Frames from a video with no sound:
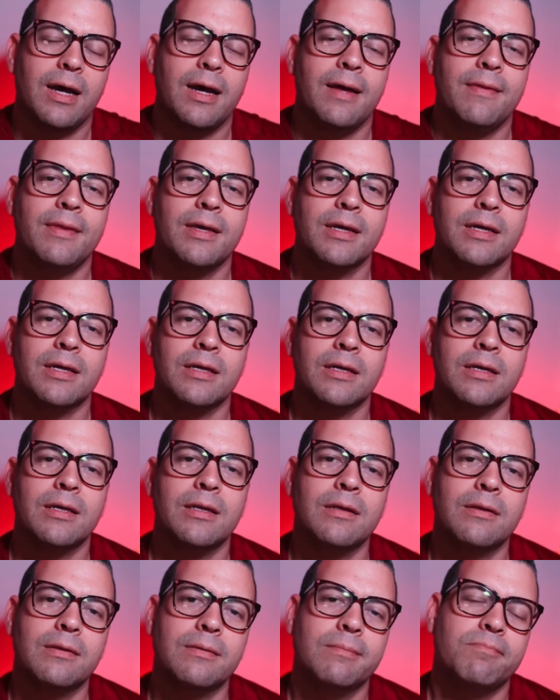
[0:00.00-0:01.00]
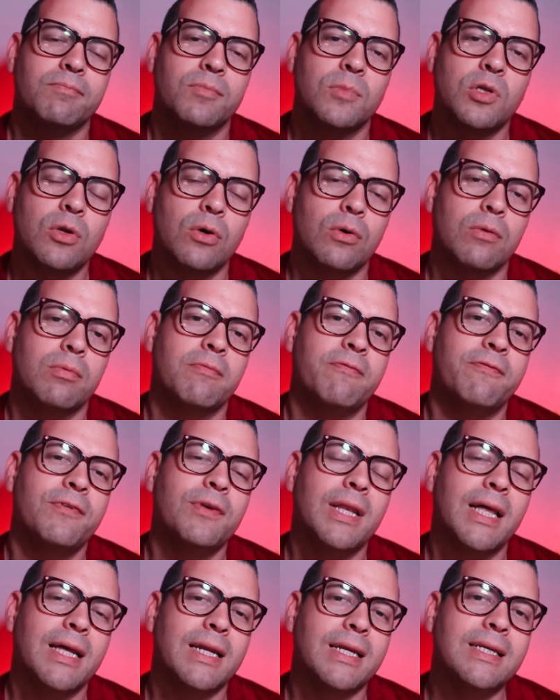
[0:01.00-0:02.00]
and they can, you know,
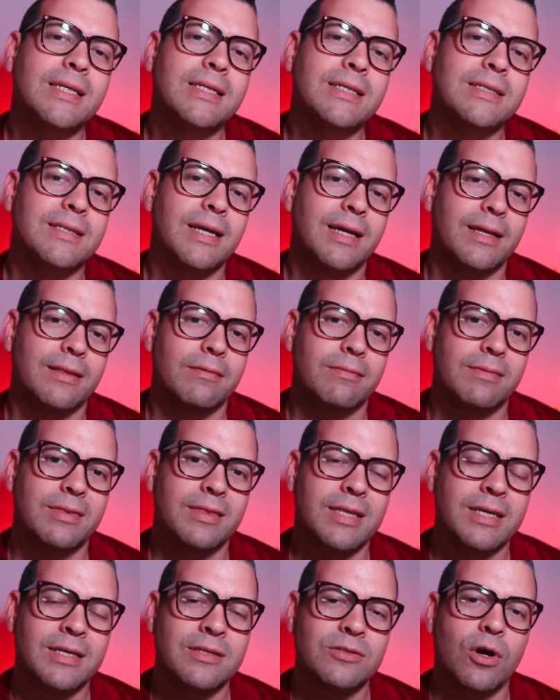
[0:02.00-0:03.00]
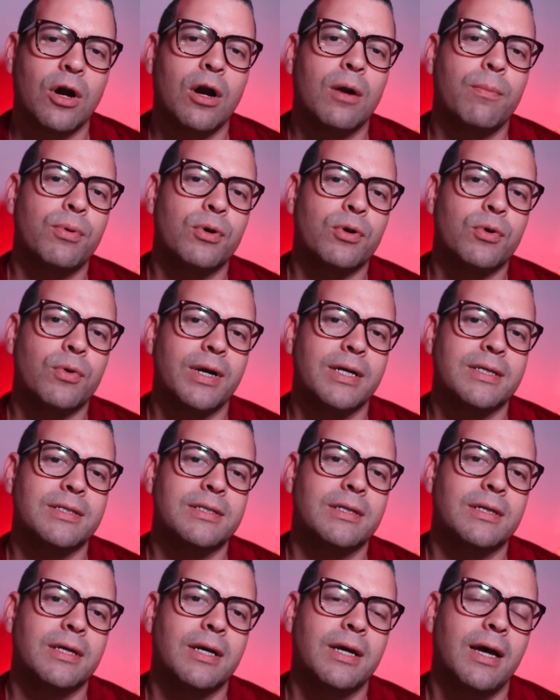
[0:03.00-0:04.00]
feel at ease that things are
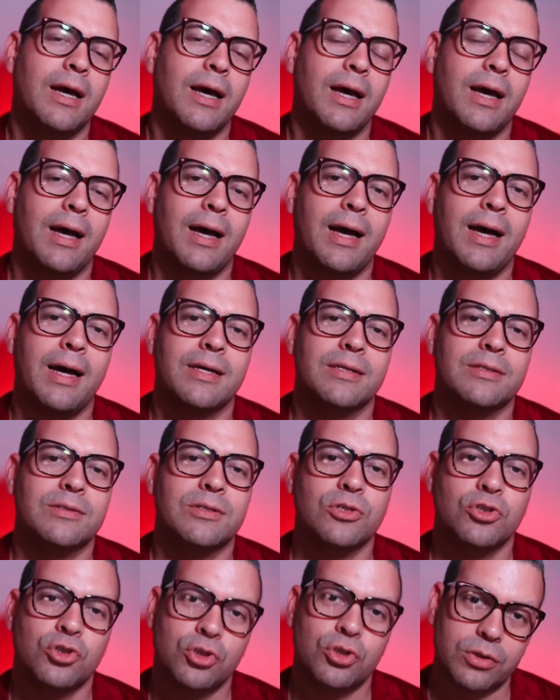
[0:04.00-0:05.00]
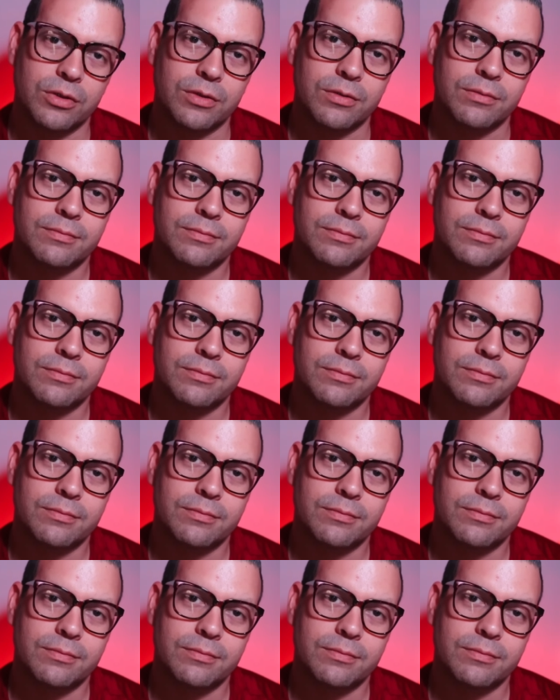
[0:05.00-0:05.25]
progressing as they should.